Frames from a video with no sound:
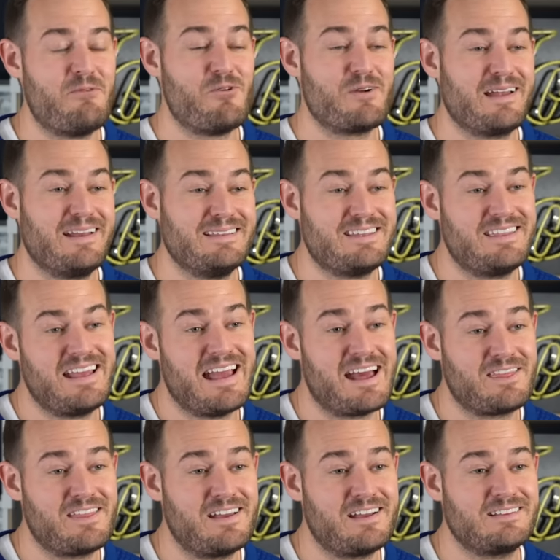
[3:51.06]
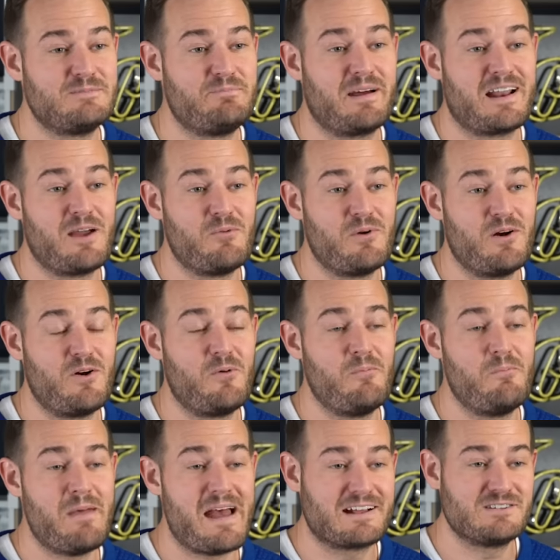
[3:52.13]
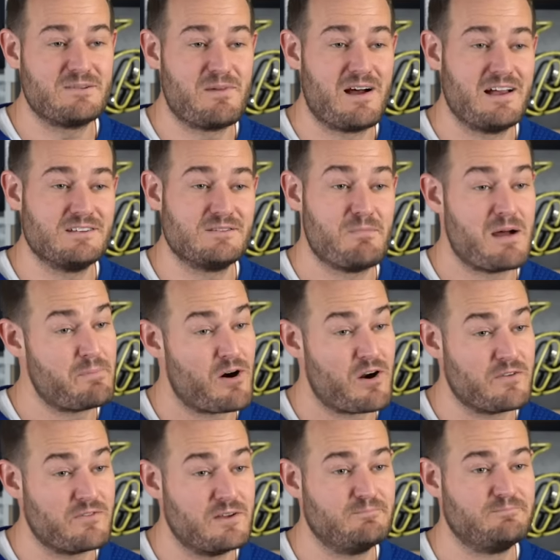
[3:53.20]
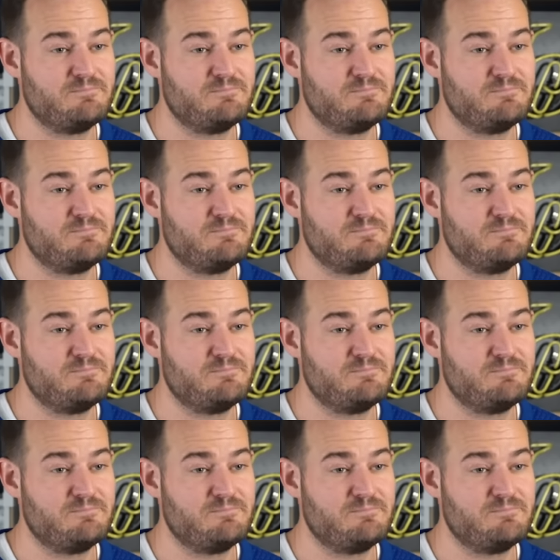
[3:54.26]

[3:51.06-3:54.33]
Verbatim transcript: I won't get into the ethics, but I will maximize my part of it.